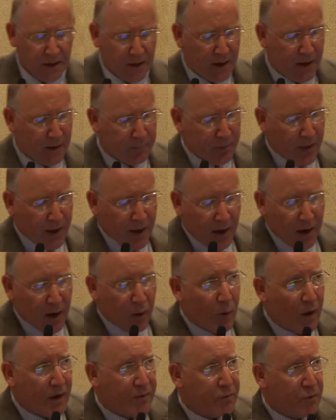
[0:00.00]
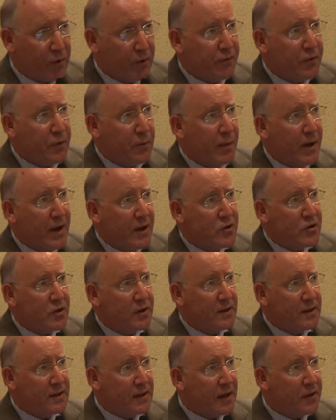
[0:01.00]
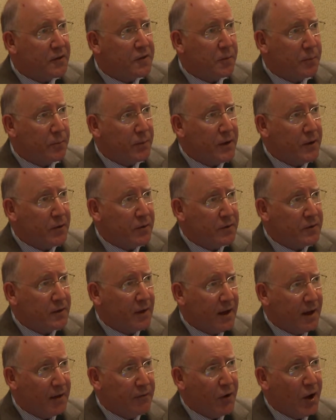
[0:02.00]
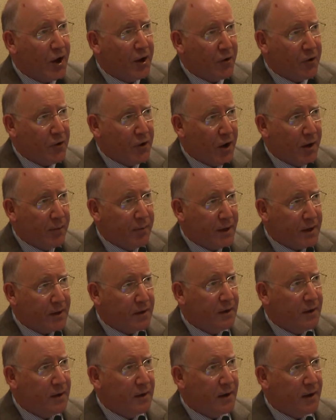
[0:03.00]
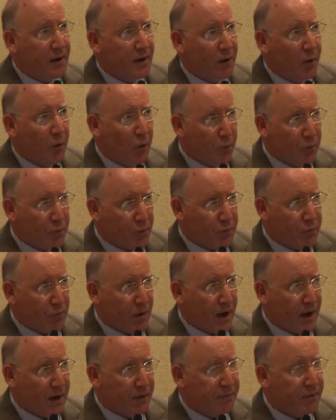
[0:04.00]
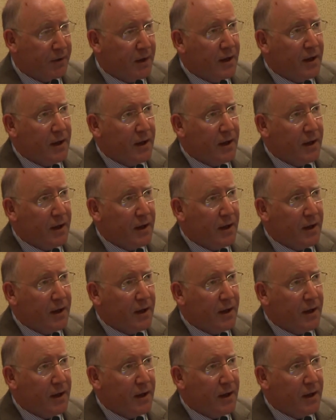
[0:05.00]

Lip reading: However, if your patient does appear to have autonomic overdrive,